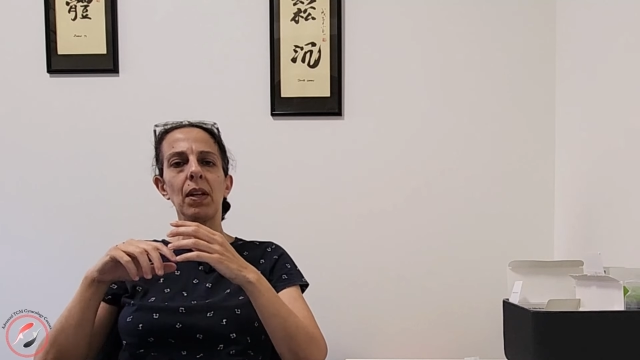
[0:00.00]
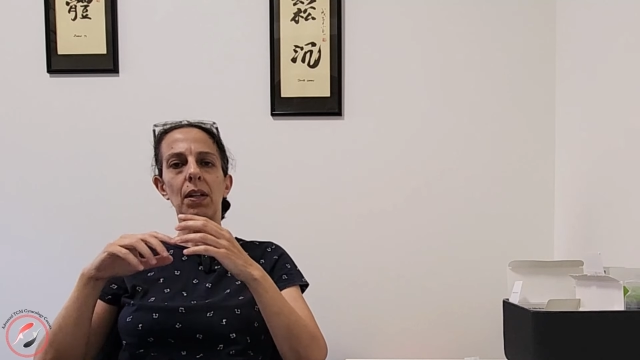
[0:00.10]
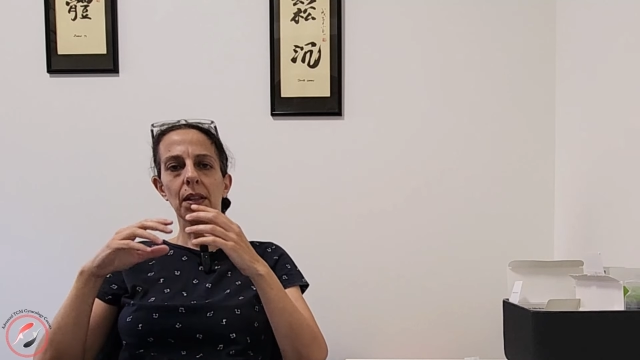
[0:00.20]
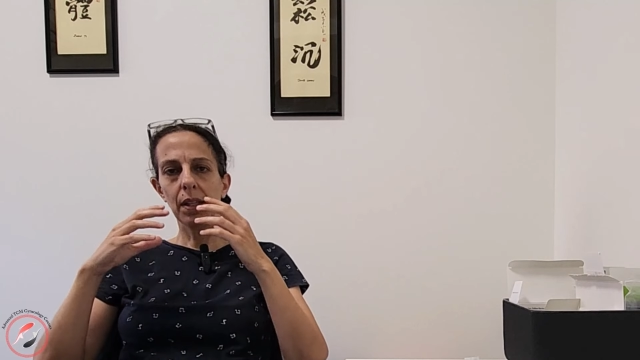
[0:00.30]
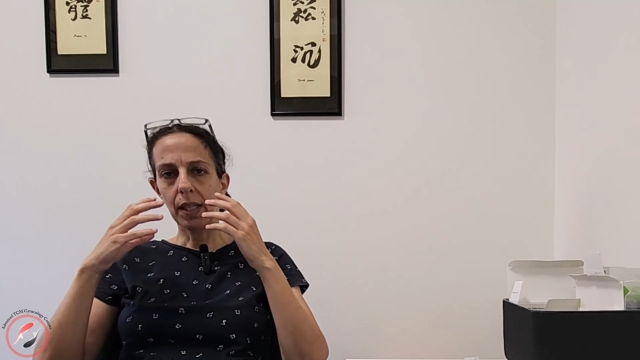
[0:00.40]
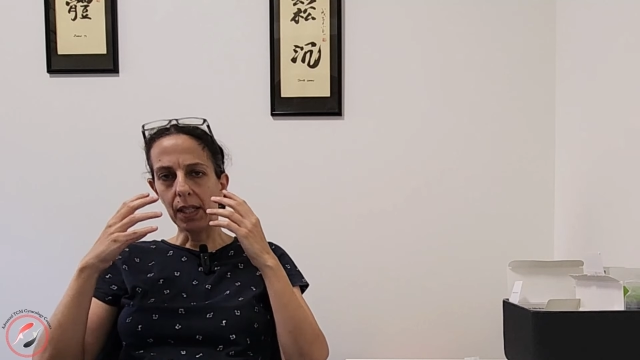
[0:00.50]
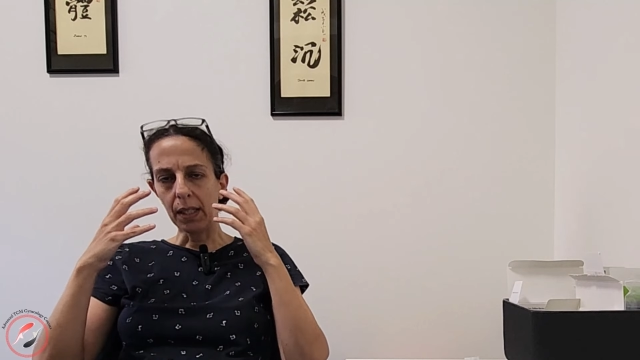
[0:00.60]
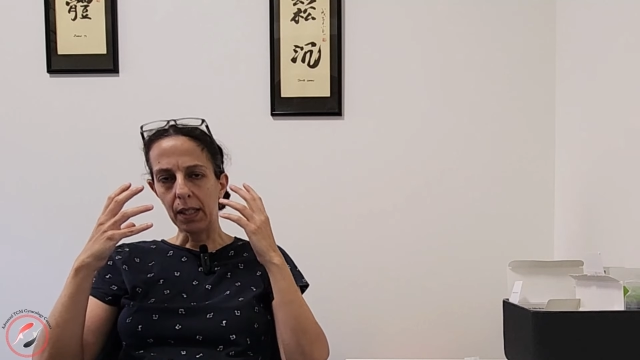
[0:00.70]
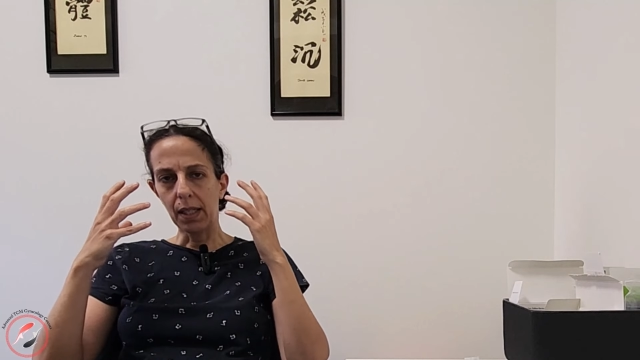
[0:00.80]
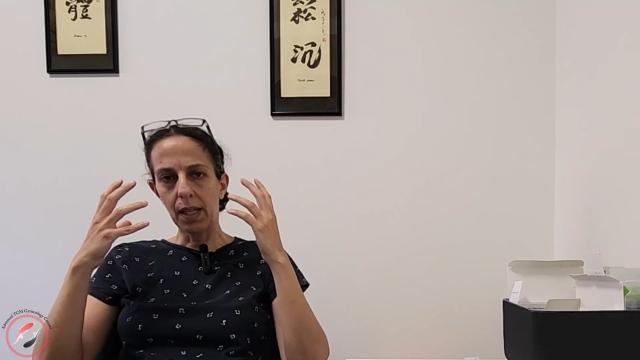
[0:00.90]

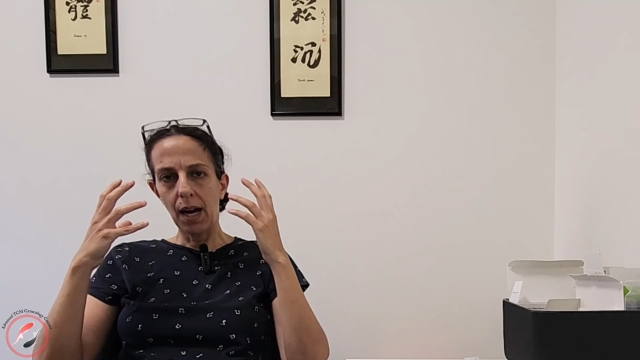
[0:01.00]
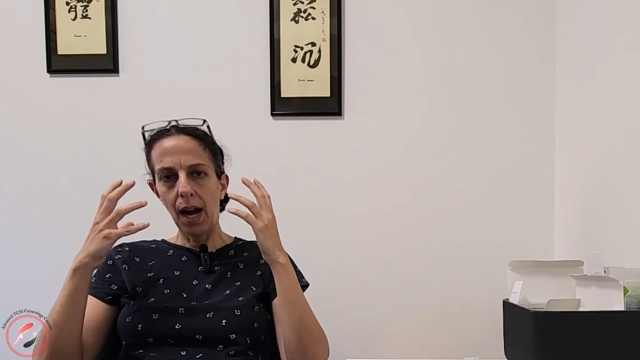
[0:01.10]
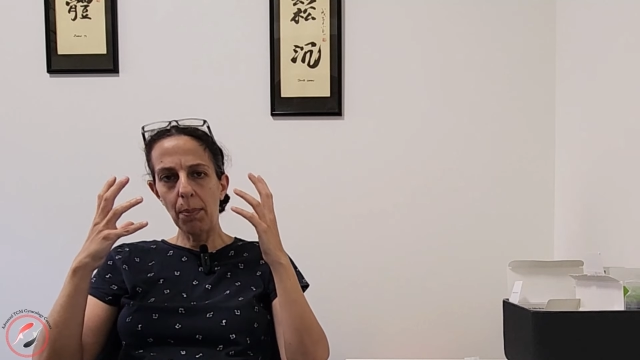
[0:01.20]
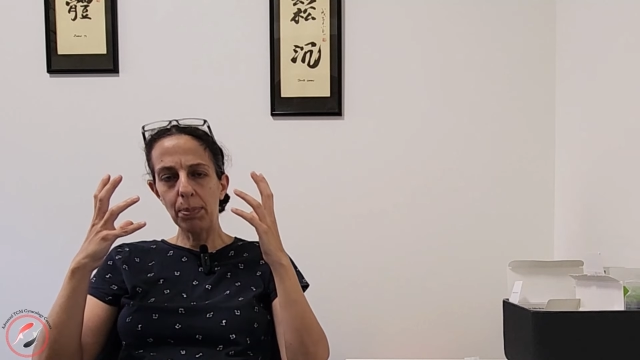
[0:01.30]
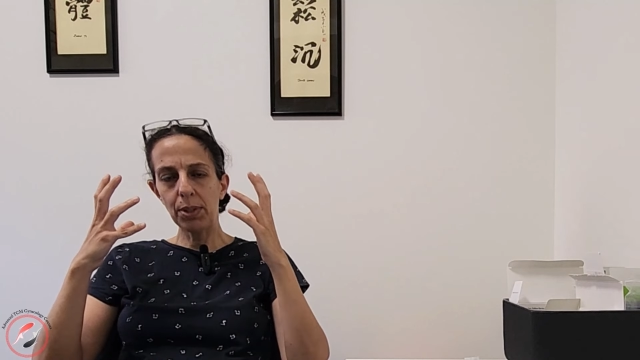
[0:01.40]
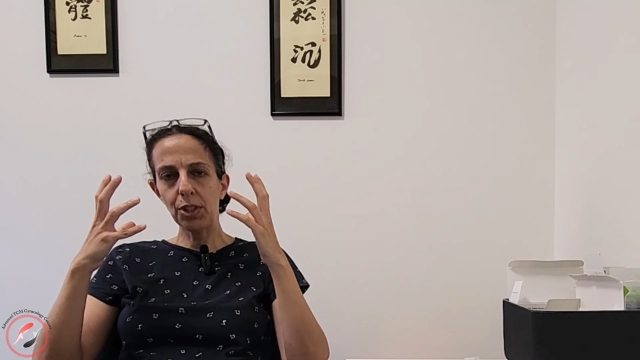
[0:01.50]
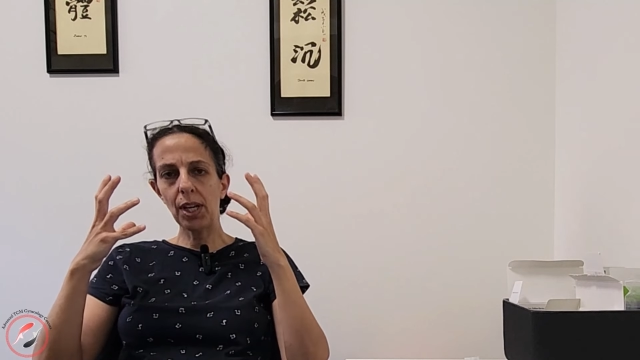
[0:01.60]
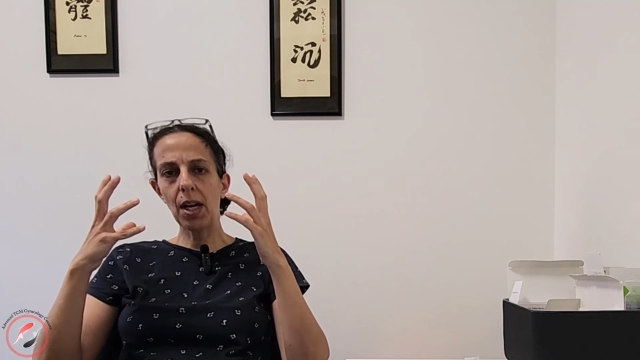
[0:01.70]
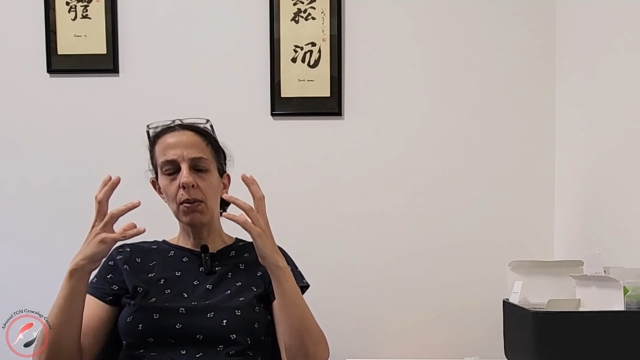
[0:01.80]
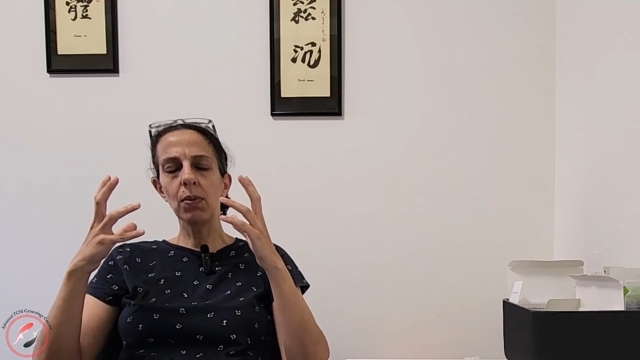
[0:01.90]
the upper jaw,